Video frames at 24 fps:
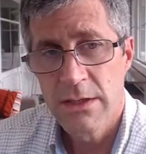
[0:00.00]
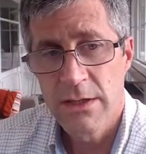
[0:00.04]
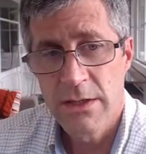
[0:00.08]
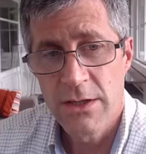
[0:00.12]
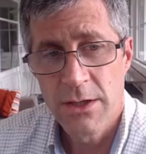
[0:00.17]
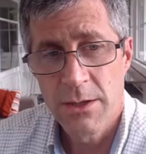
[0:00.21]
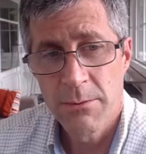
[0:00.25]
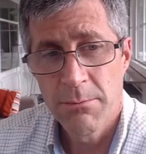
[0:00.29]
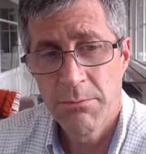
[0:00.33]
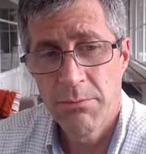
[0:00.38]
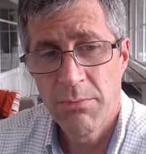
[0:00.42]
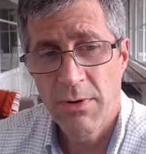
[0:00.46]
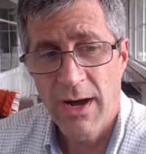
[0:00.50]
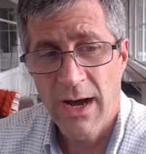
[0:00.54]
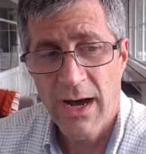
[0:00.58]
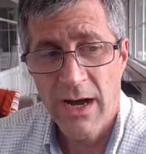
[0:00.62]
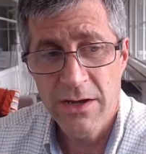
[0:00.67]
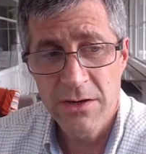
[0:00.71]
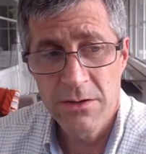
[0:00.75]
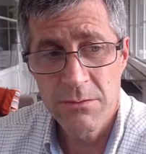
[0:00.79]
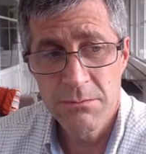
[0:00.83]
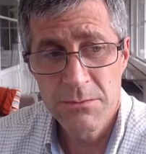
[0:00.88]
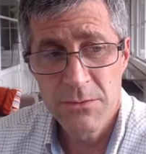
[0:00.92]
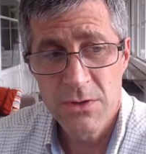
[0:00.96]
The
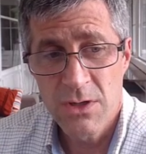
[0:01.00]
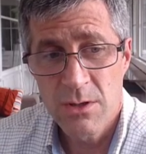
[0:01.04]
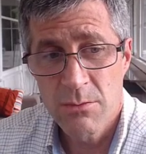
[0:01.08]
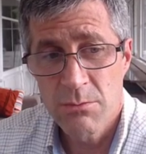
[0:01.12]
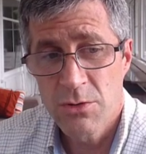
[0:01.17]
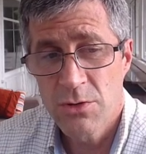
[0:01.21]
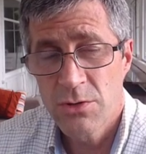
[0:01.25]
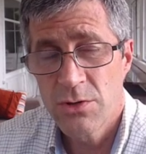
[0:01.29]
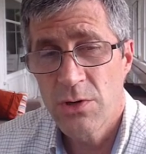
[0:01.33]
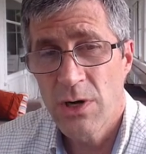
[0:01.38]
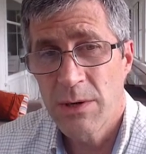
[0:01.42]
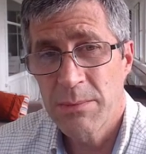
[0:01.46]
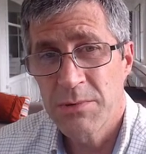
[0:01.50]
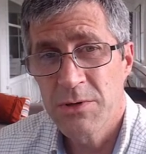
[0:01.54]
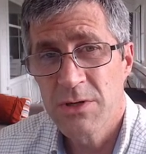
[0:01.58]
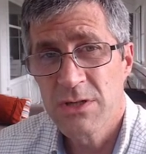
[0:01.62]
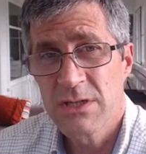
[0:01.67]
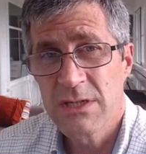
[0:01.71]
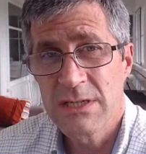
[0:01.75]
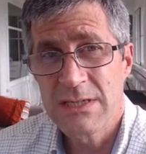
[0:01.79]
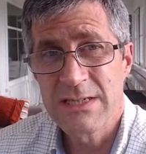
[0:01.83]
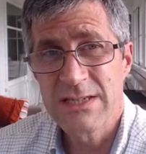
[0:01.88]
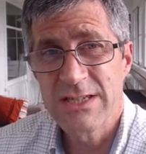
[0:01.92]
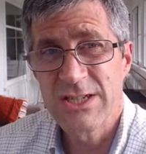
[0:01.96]
bottom number
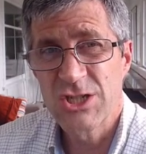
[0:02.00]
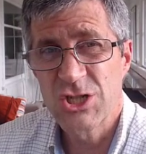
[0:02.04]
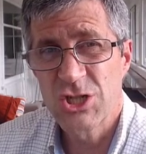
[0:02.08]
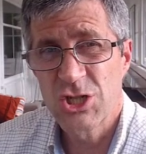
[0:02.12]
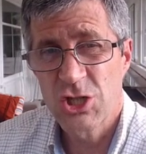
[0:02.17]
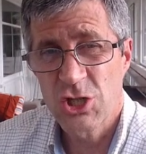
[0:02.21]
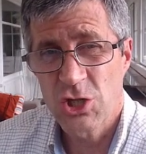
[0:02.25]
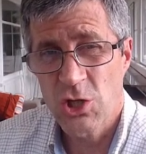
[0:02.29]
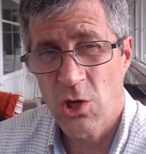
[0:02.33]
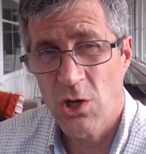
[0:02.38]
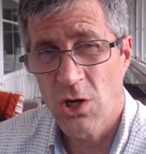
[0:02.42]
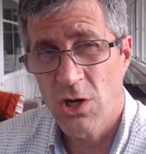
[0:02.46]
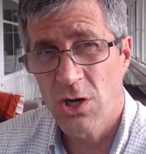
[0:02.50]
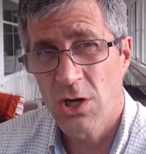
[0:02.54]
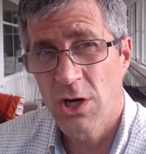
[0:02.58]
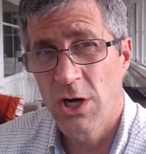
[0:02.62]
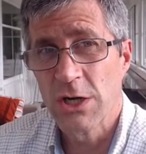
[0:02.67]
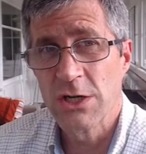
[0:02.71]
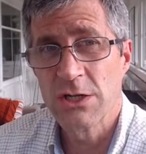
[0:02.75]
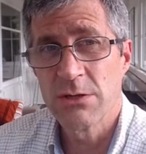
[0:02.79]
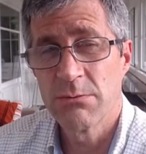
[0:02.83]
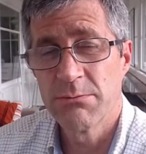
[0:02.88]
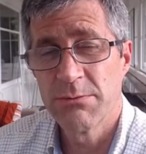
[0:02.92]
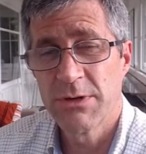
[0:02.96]
represents the
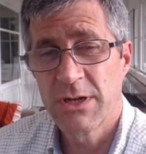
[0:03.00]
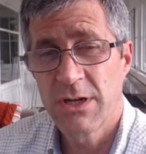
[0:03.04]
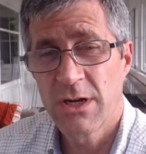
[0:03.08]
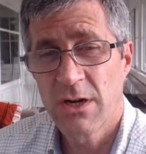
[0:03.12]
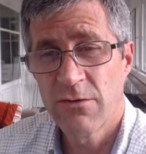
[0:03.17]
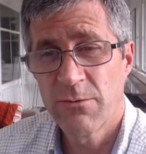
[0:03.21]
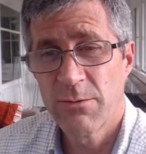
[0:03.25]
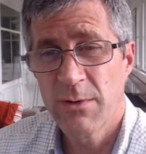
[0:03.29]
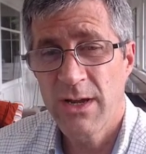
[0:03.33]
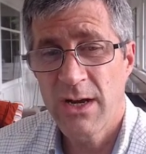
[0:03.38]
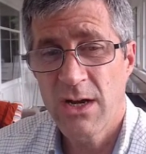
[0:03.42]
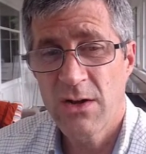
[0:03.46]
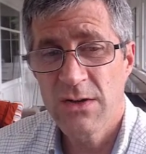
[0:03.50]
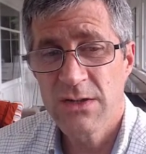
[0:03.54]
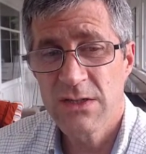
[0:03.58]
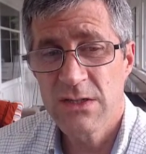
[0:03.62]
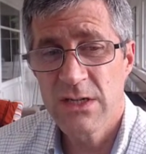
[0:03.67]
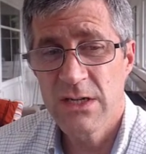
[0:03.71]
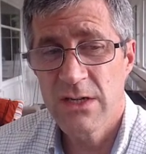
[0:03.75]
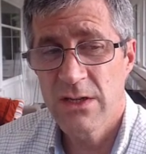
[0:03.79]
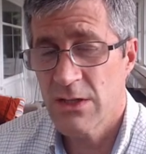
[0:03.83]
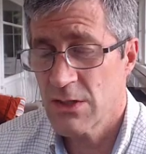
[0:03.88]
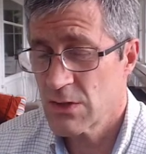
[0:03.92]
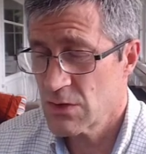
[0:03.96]
charge. And be careful how I
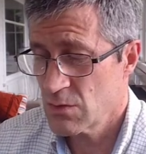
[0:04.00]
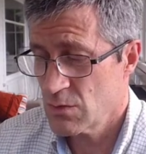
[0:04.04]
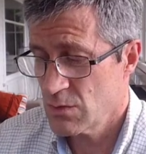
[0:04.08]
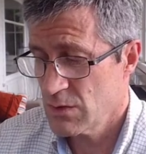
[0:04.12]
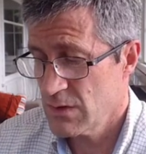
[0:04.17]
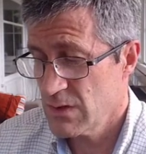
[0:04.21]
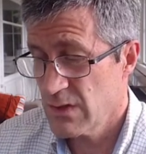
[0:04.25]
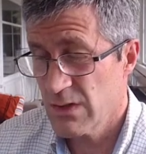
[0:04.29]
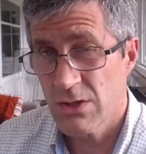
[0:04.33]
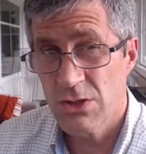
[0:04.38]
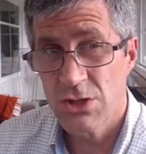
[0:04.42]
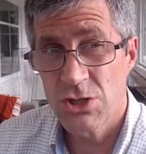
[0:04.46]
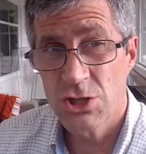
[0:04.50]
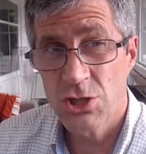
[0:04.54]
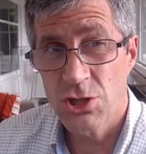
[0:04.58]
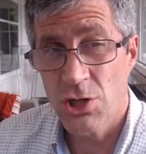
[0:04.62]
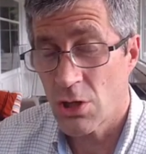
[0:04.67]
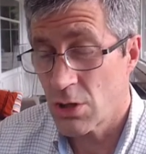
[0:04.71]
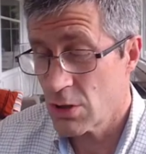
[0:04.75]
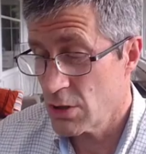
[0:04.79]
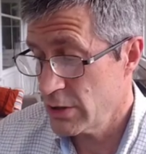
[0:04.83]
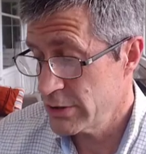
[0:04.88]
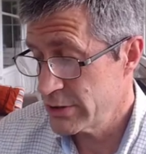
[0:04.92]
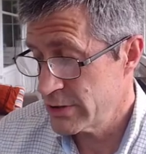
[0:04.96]
say this. So this is a
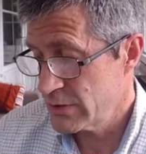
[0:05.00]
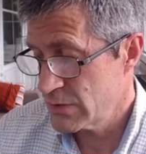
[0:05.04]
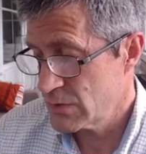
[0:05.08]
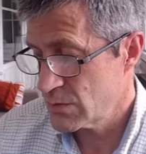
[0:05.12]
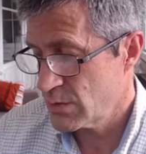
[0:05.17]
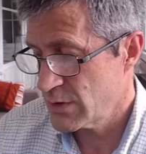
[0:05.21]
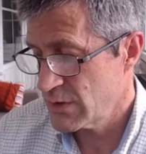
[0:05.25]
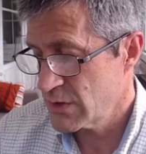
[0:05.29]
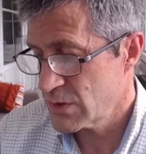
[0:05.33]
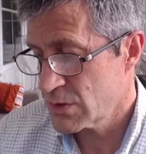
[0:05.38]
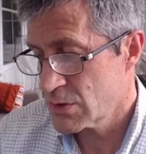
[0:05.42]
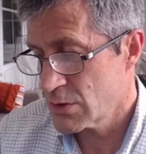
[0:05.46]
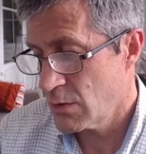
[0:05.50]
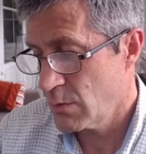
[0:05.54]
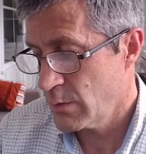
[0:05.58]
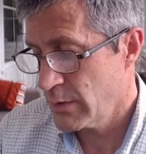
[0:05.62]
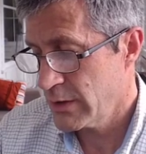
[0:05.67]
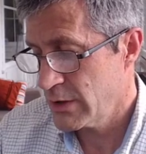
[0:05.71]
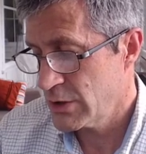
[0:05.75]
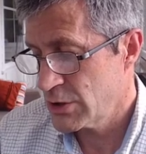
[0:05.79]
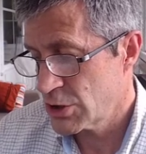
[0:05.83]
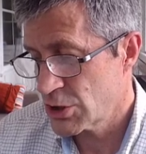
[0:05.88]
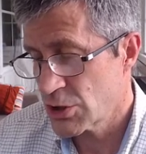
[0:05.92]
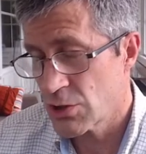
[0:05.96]
charge. So I start with
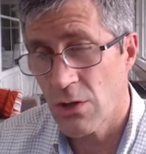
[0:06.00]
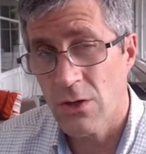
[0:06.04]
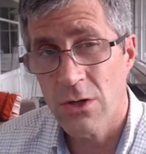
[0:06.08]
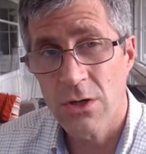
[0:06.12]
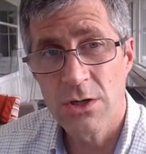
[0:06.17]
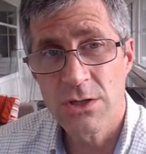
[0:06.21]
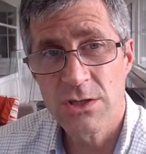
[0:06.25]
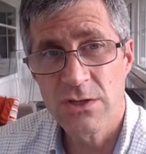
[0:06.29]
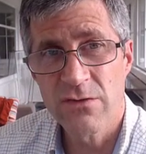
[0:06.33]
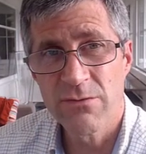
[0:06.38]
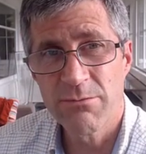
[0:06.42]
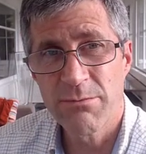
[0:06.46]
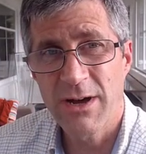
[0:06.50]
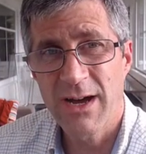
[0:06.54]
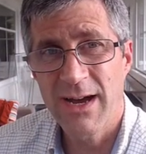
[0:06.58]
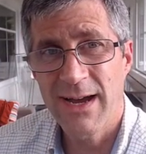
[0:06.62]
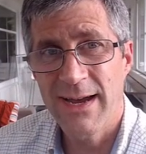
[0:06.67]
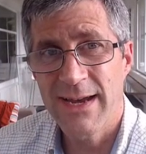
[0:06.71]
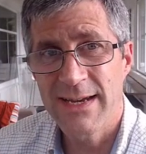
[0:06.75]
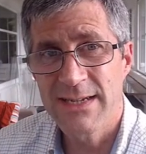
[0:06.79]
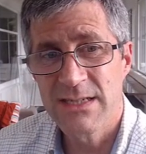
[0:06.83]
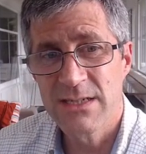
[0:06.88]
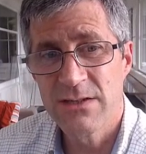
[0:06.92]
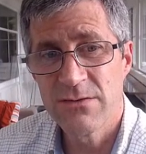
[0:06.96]
a charge of
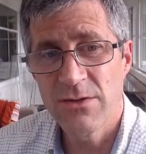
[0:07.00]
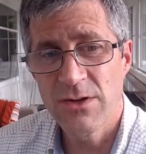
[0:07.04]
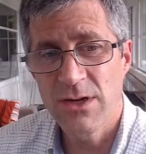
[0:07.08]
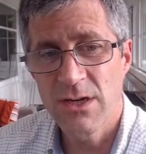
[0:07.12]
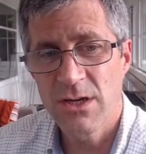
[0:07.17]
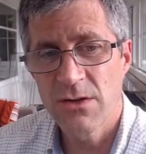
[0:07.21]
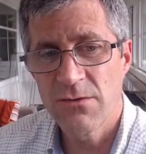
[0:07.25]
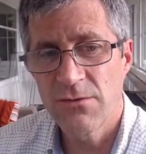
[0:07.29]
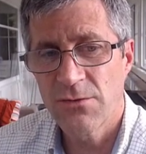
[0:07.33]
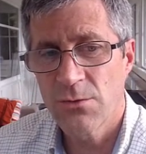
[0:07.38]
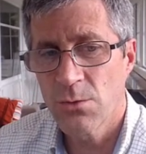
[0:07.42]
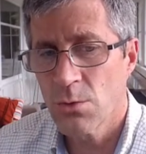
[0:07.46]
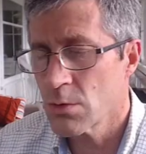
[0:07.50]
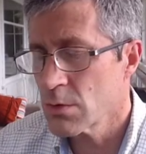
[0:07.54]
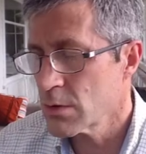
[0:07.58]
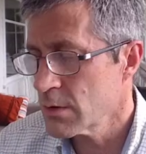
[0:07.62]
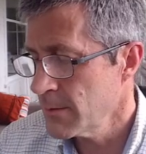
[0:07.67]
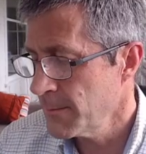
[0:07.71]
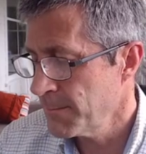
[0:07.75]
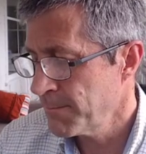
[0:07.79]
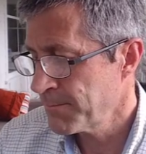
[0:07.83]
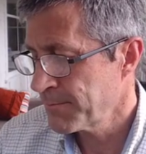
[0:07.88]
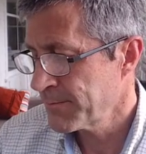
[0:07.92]
positive 84.